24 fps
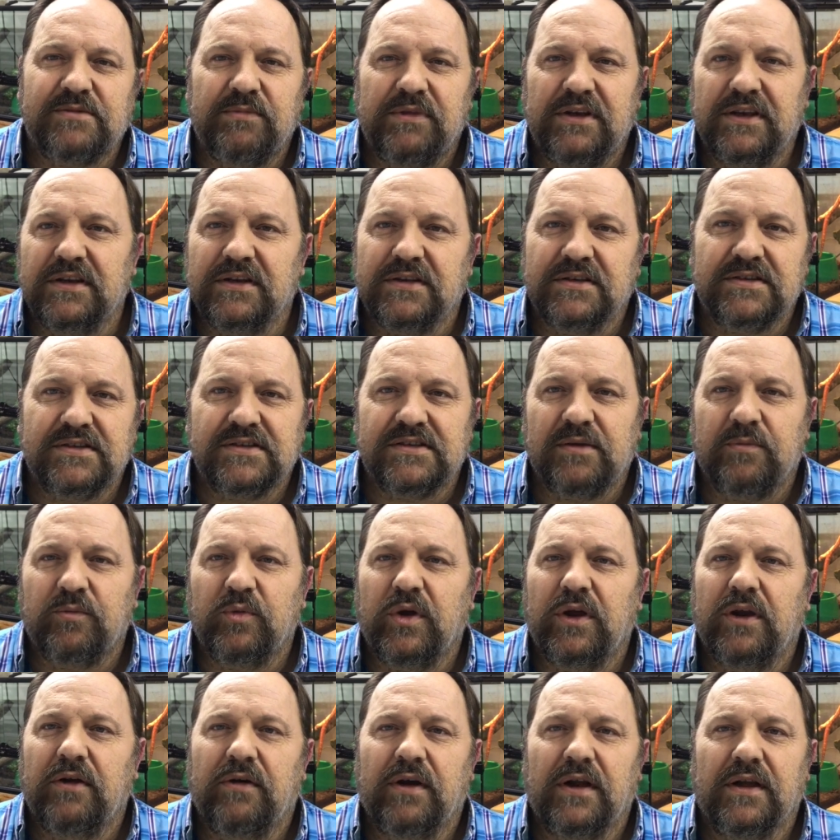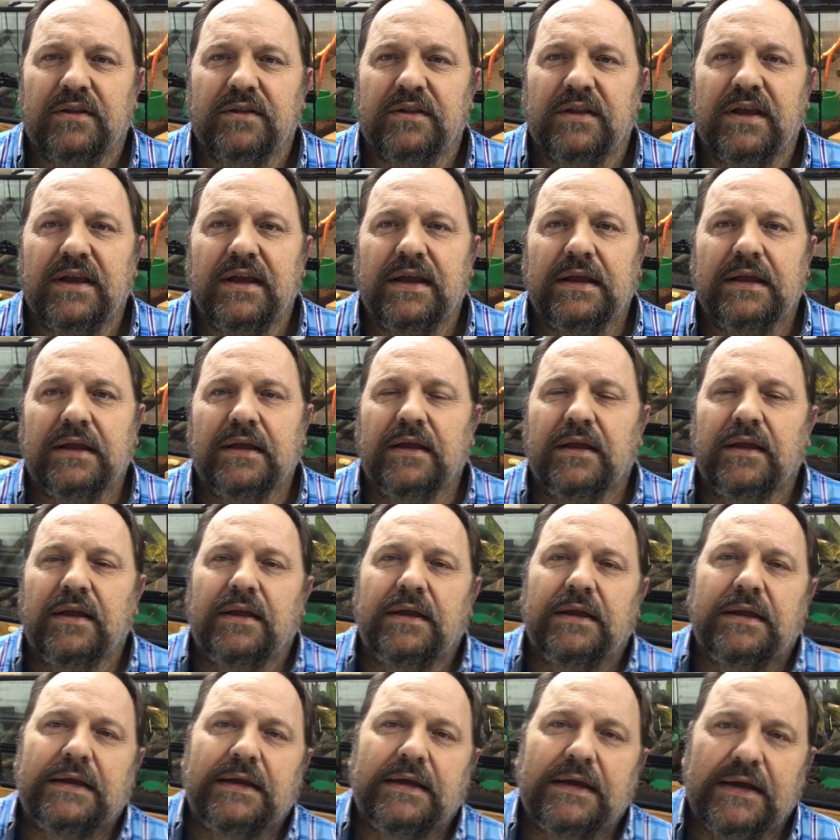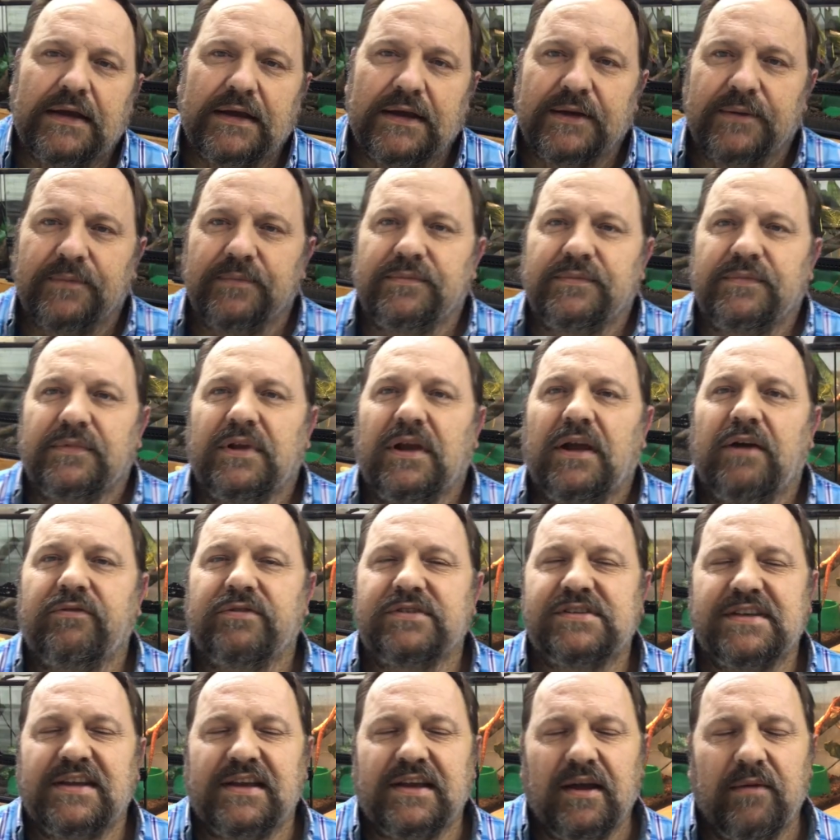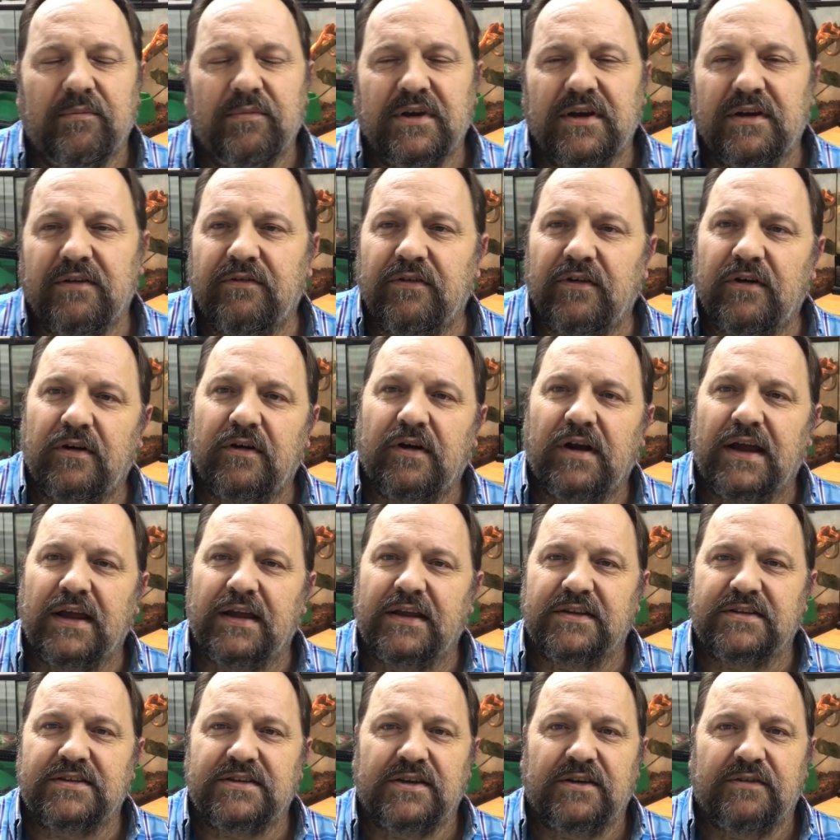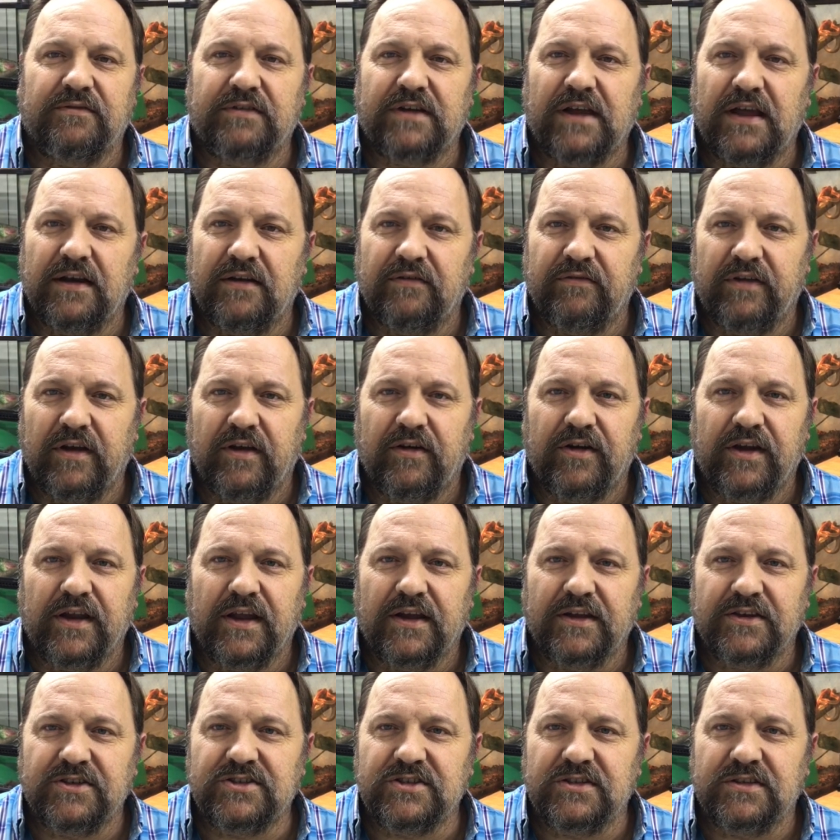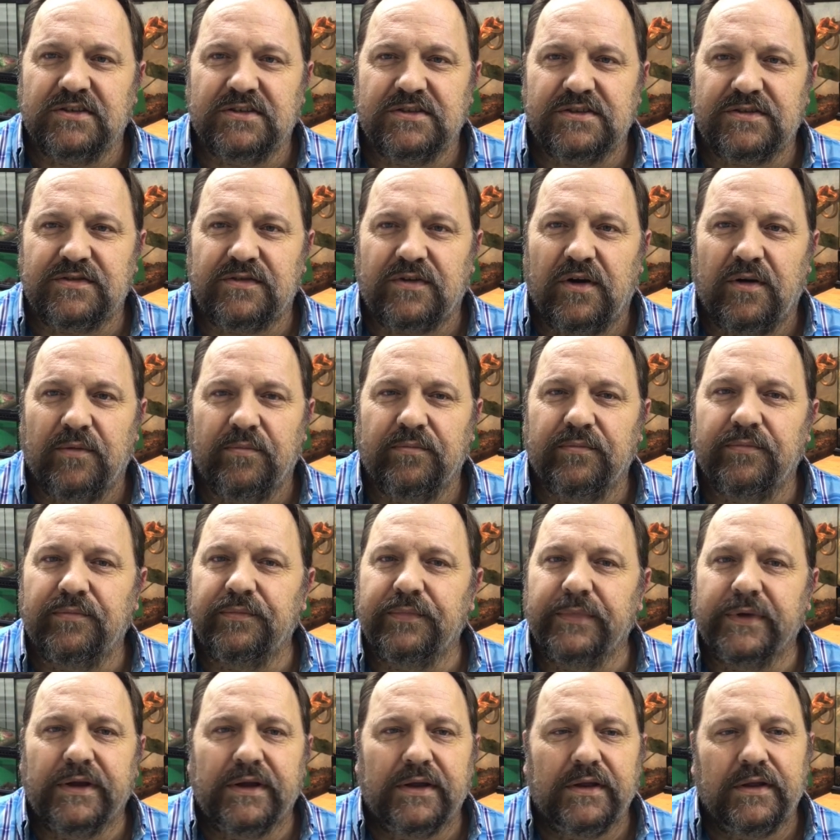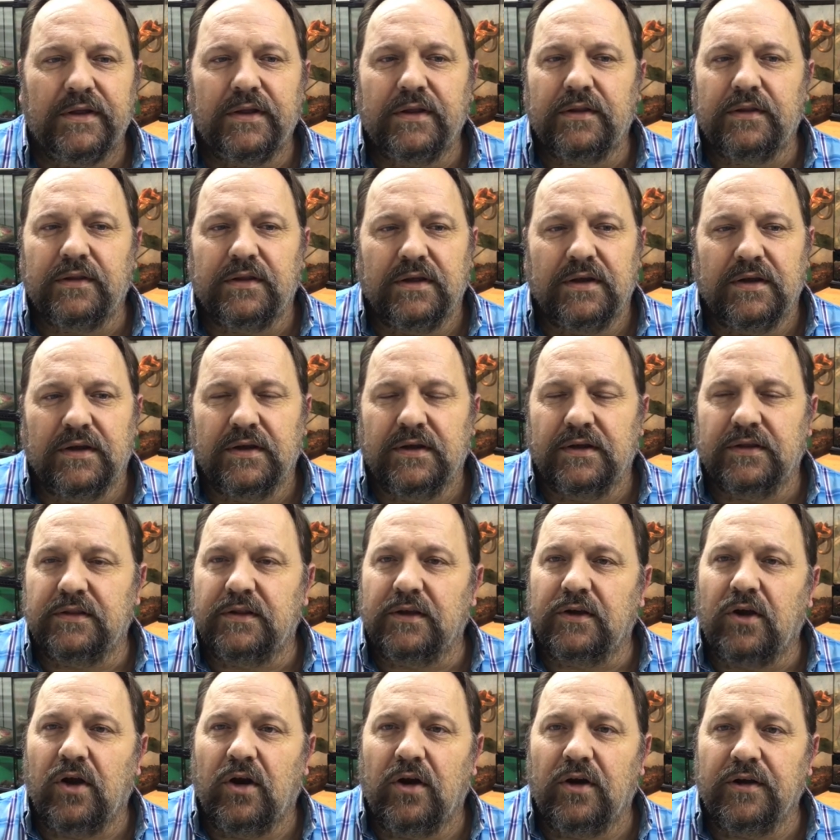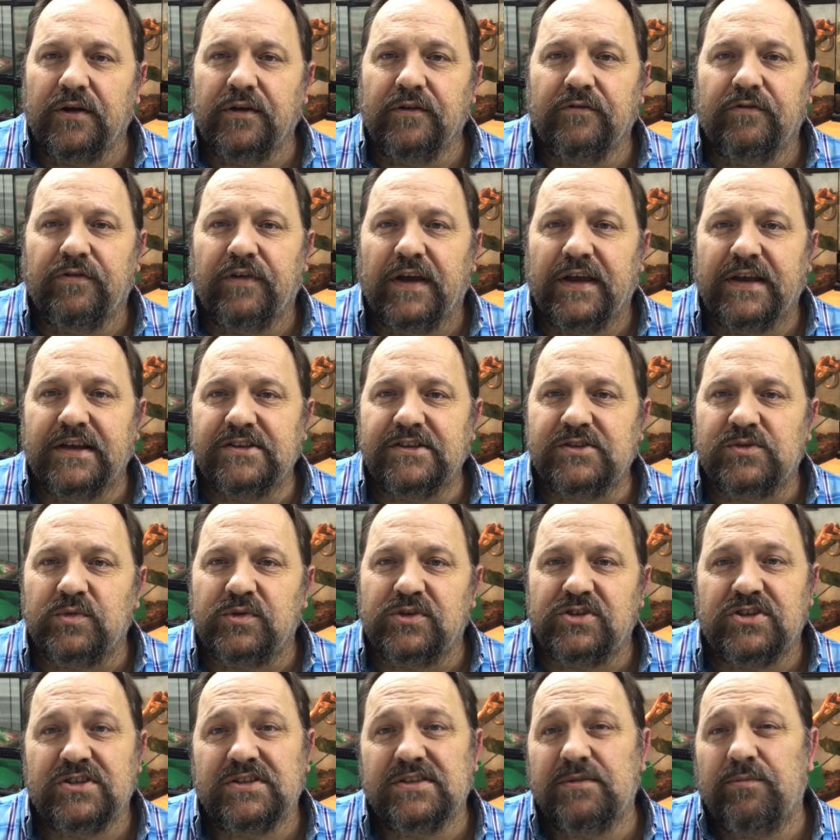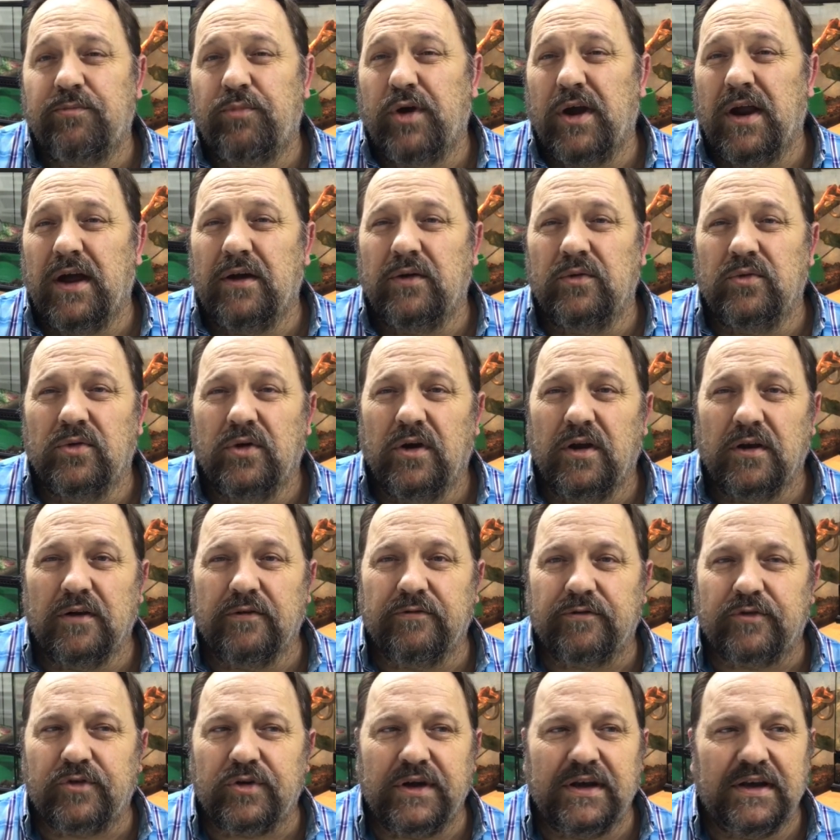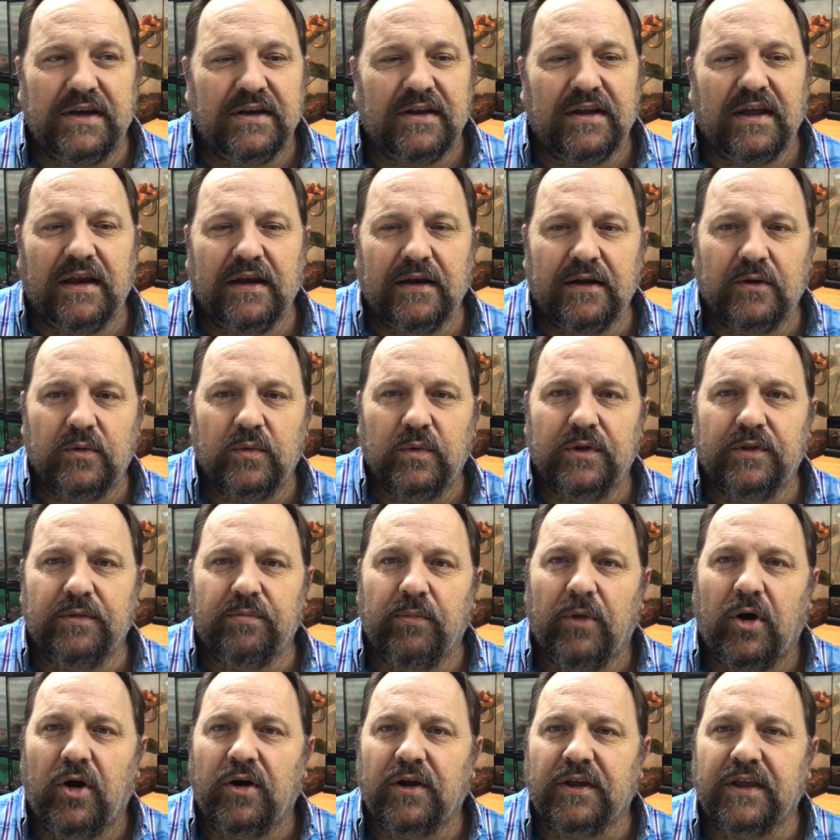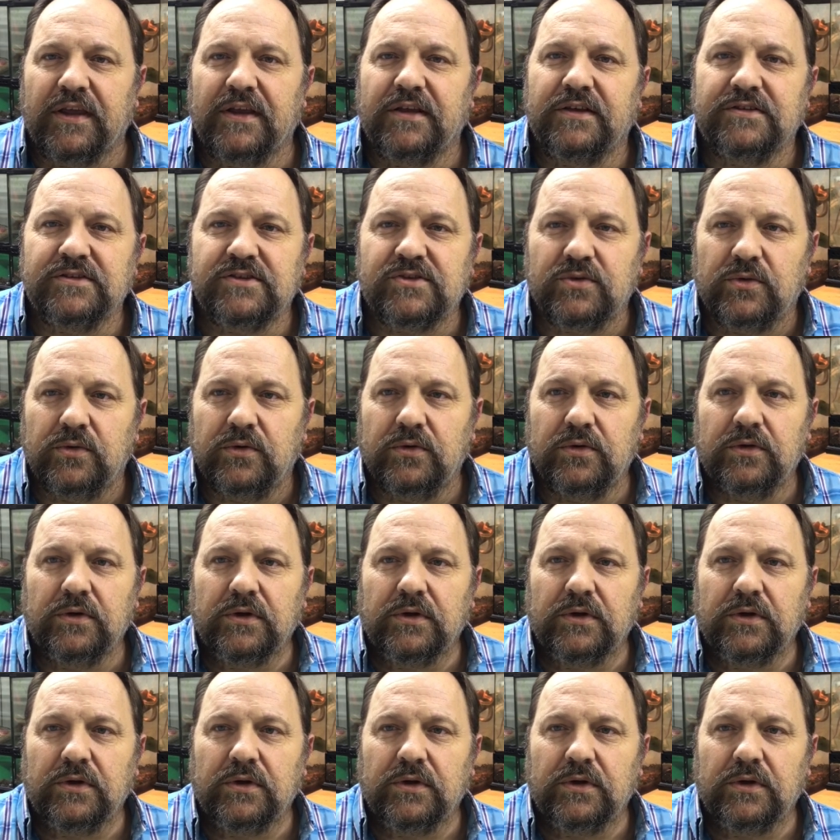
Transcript: meters, somewhere around there. Obviously come in a variety of color variations, from the garden phase, which is a brown or olive green color with markings or